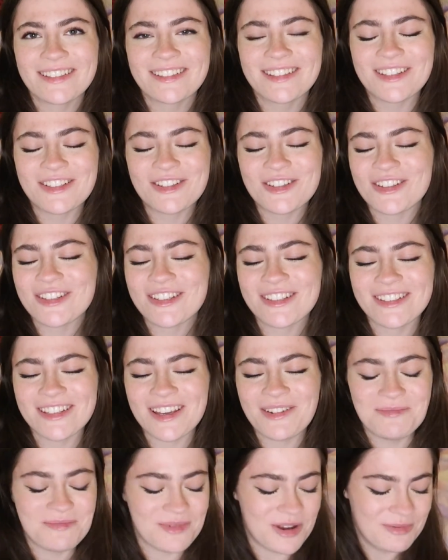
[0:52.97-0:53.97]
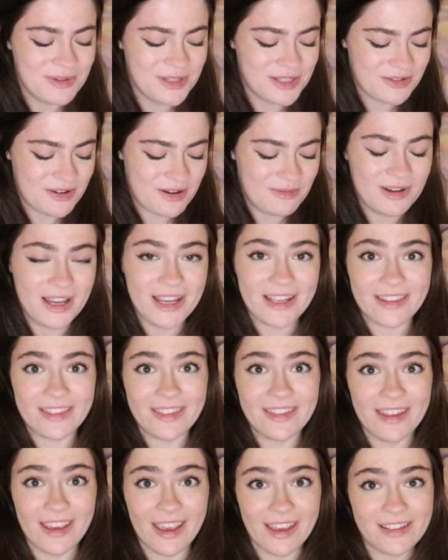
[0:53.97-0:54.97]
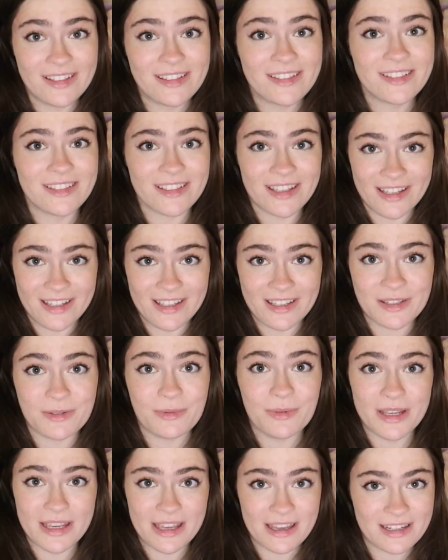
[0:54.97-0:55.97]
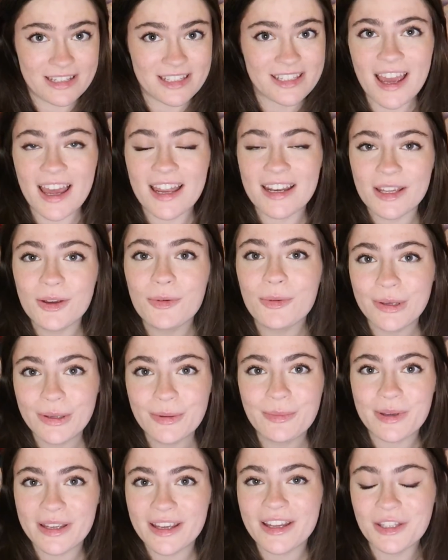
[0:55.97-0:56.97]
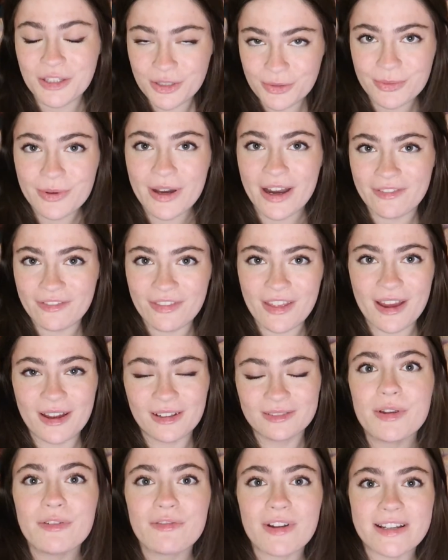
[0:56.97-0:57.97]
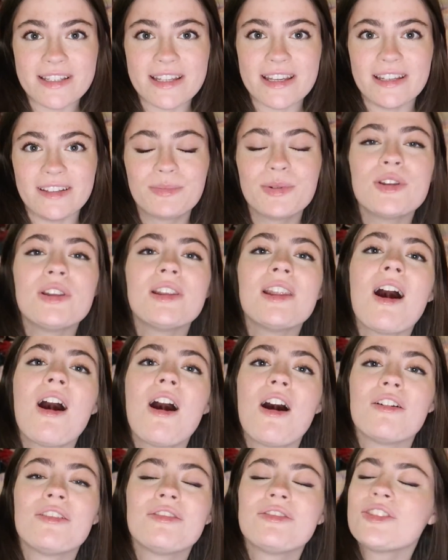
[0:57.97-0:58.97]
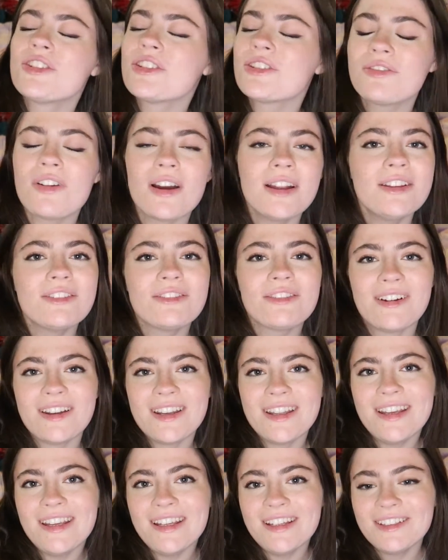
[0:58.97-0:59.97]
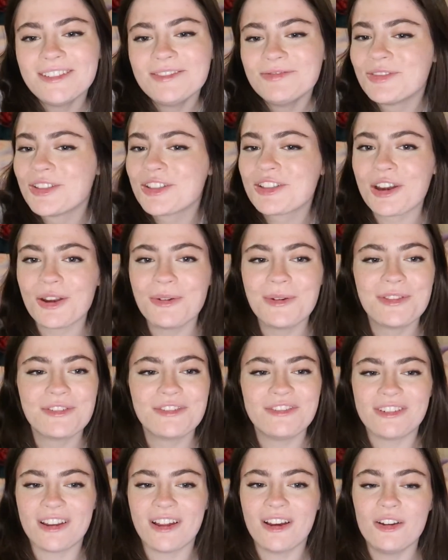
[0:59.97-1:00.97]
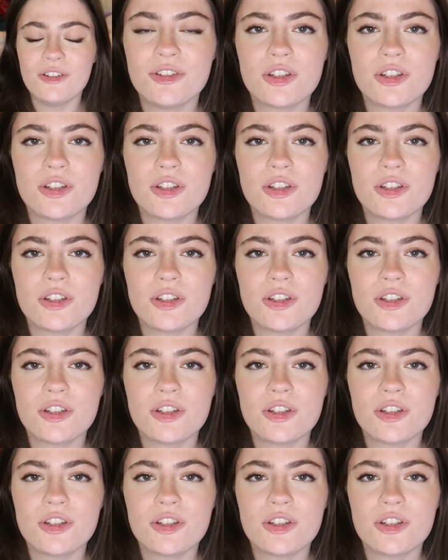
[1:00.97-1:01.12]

There's just some moments where I'm like, this is weird. And it will be, and you will have that. Be ready, but laugh. Just find it funny. Just go with the flow.